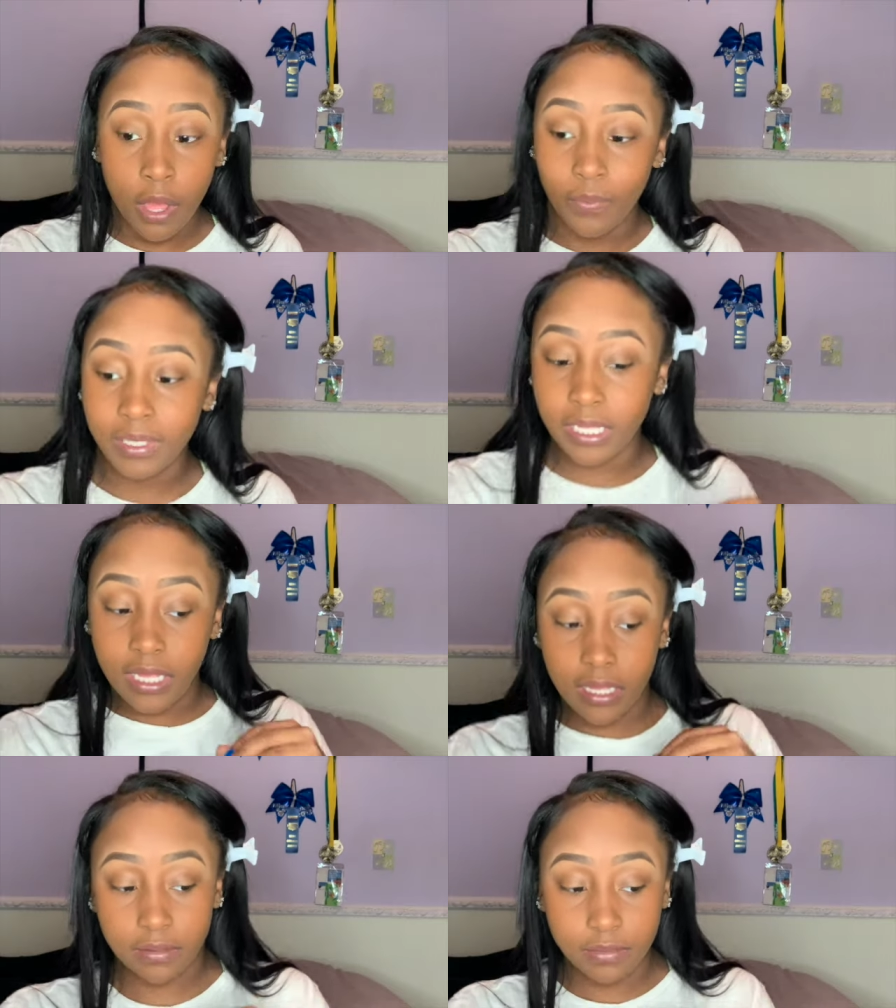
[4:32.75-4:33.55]
when it
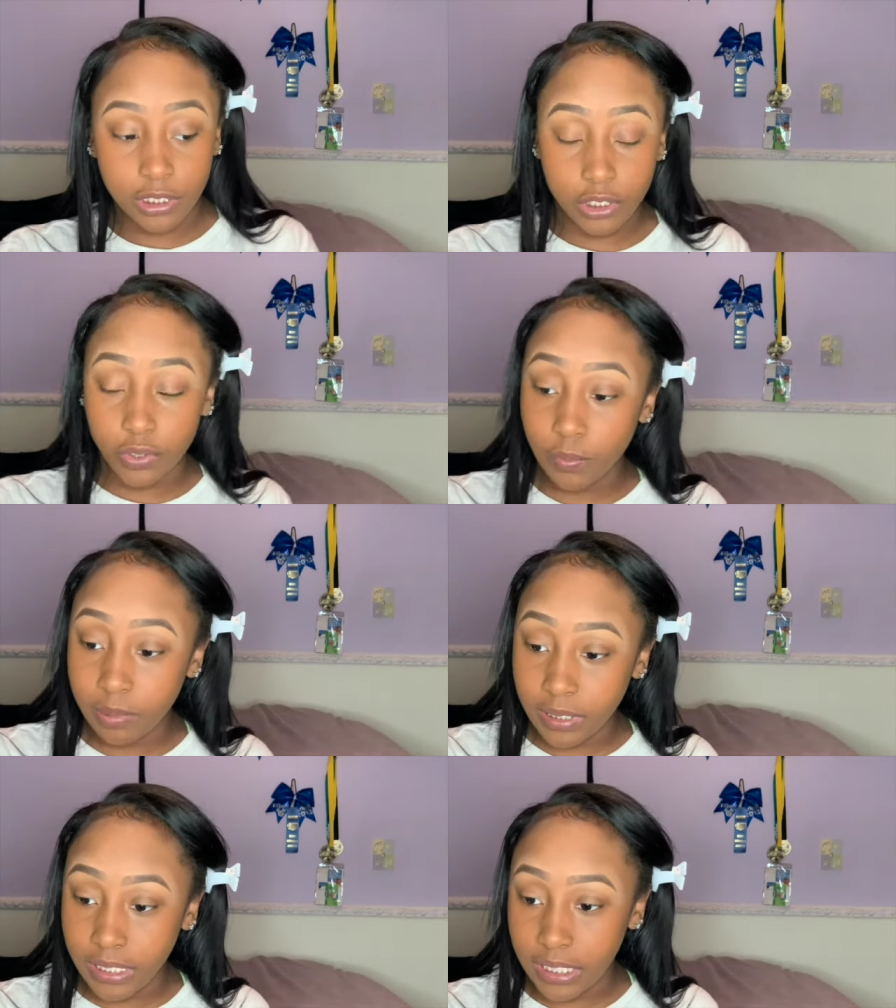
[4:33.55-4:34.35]
comes to
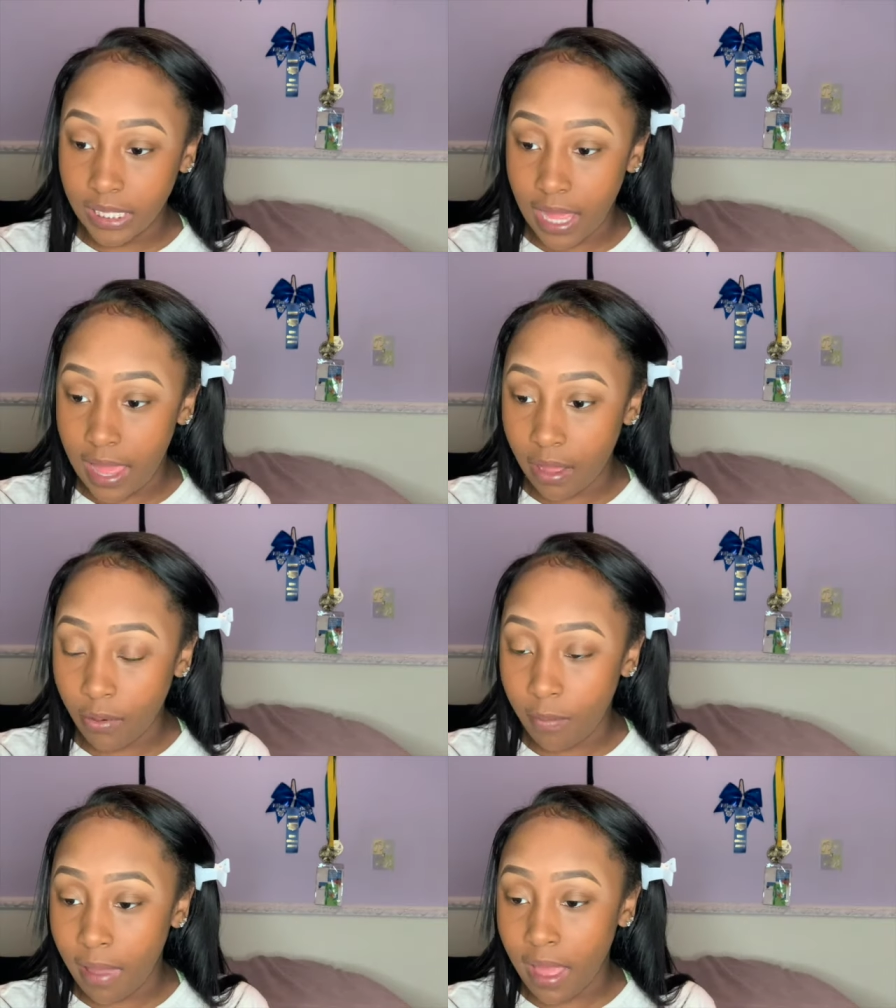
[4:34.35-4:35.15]
blending
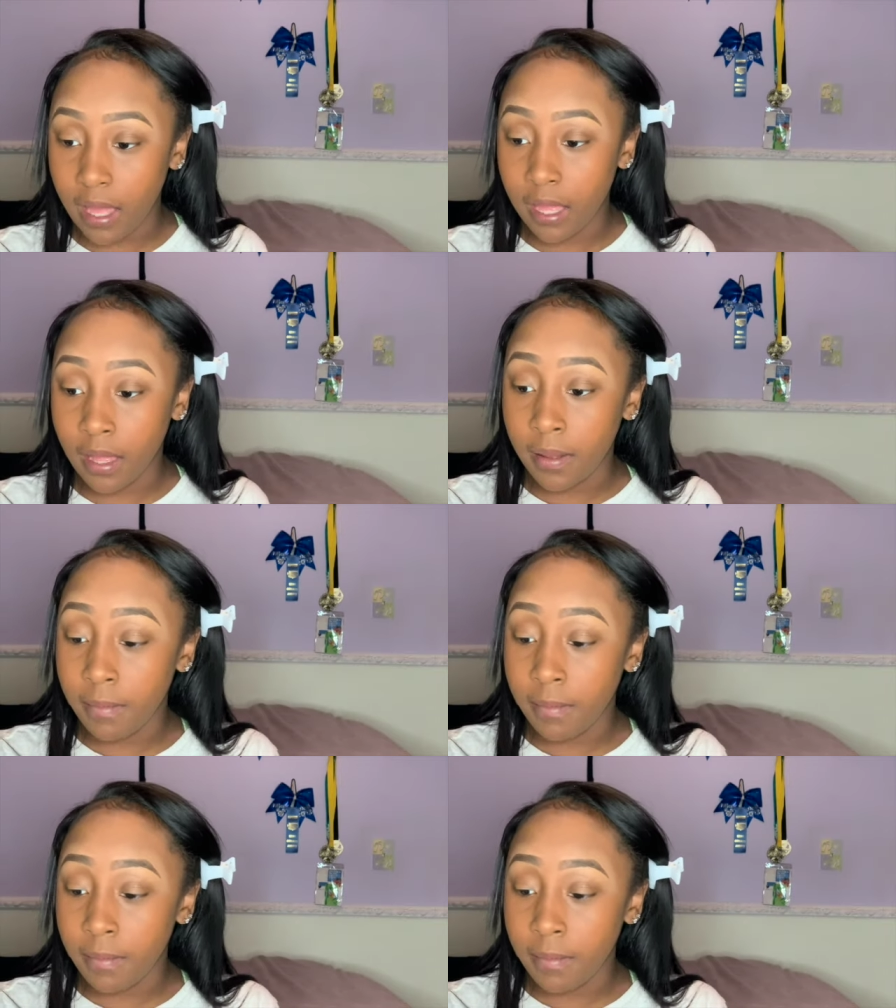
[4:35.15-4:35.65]
out my